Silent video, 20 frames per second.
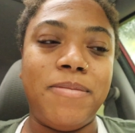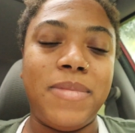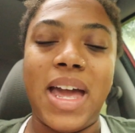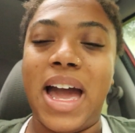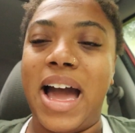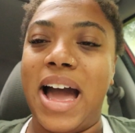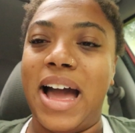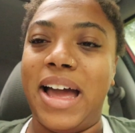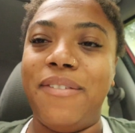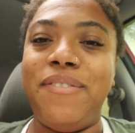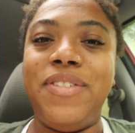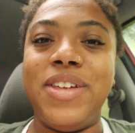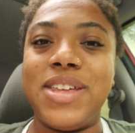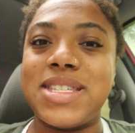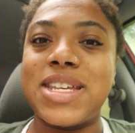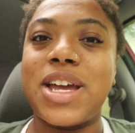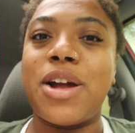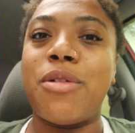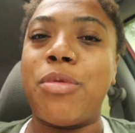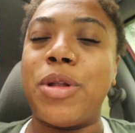Yeah, it
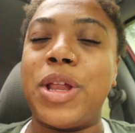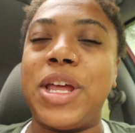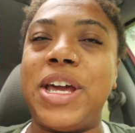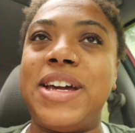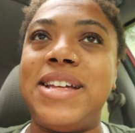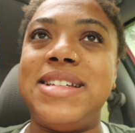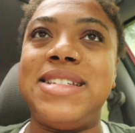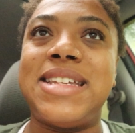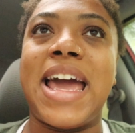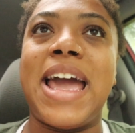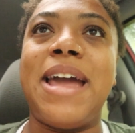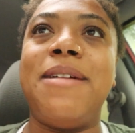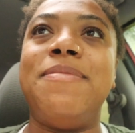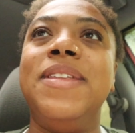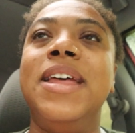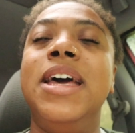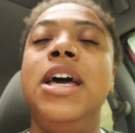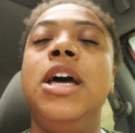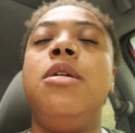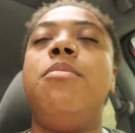feels like a really good day.
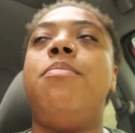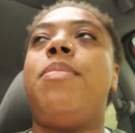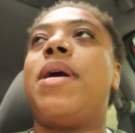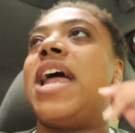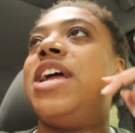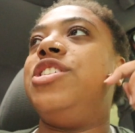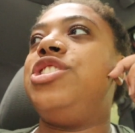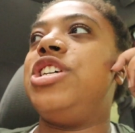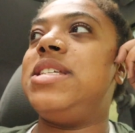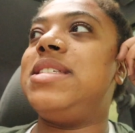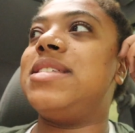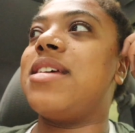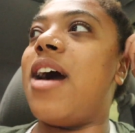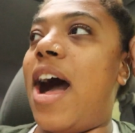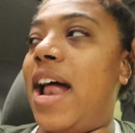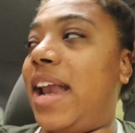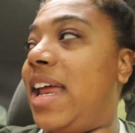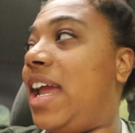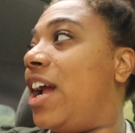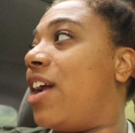But I just
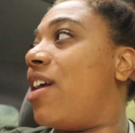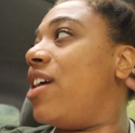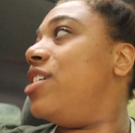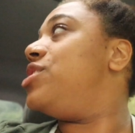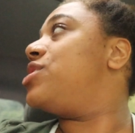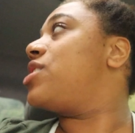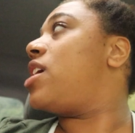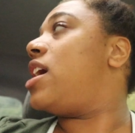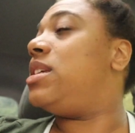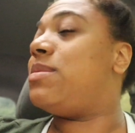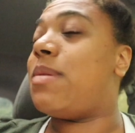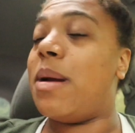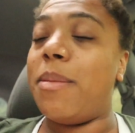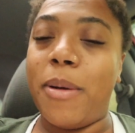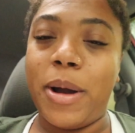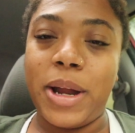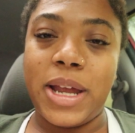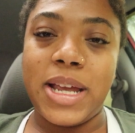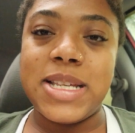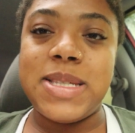got here. I just got to my
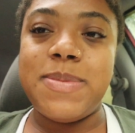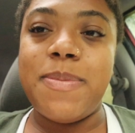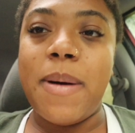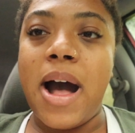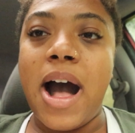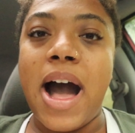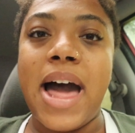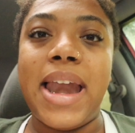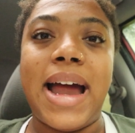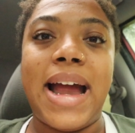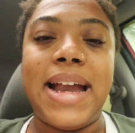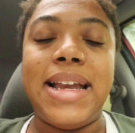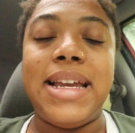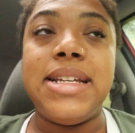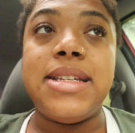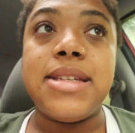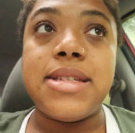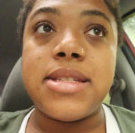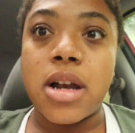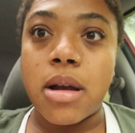parking spot. I
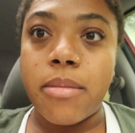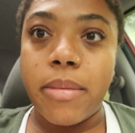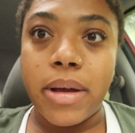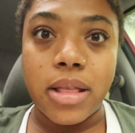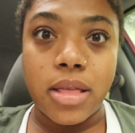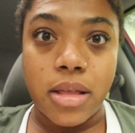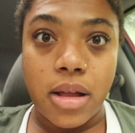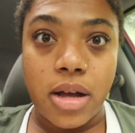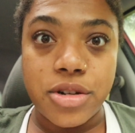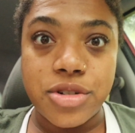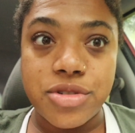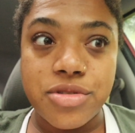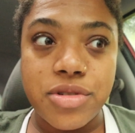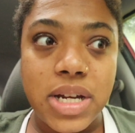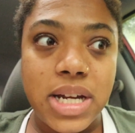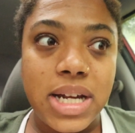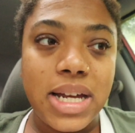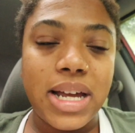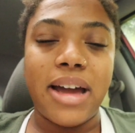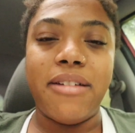need to start my
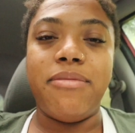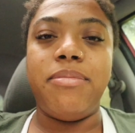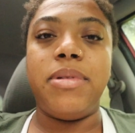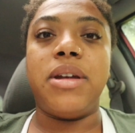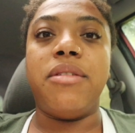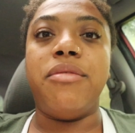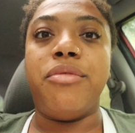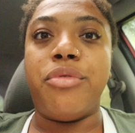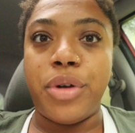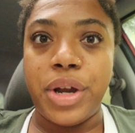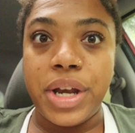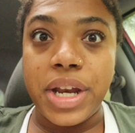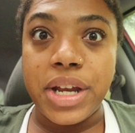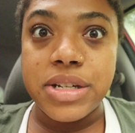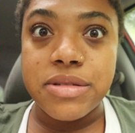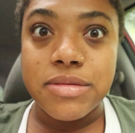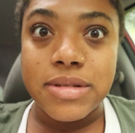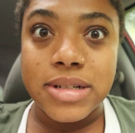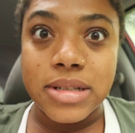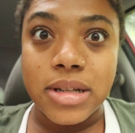laundry. I've been
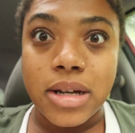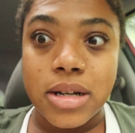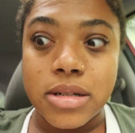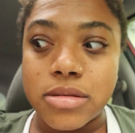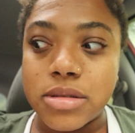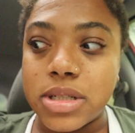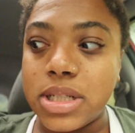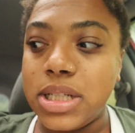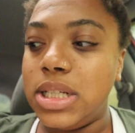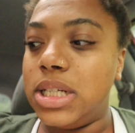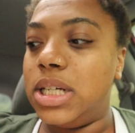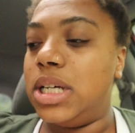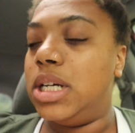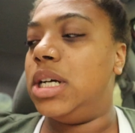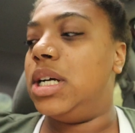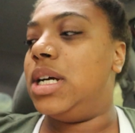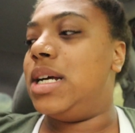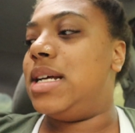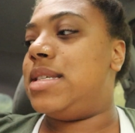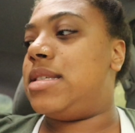avoiding doing laundry.
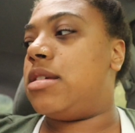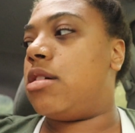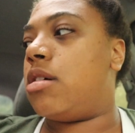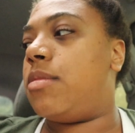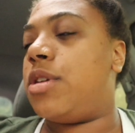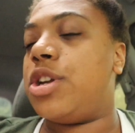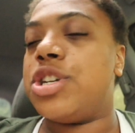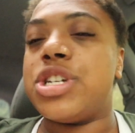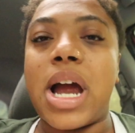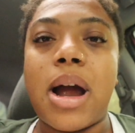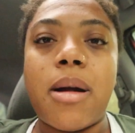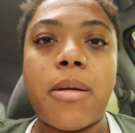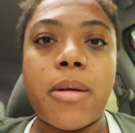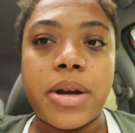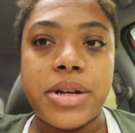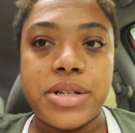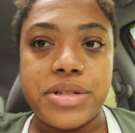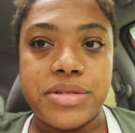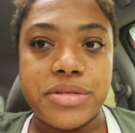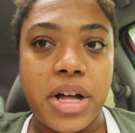So I'm going to shower
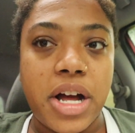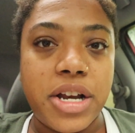and do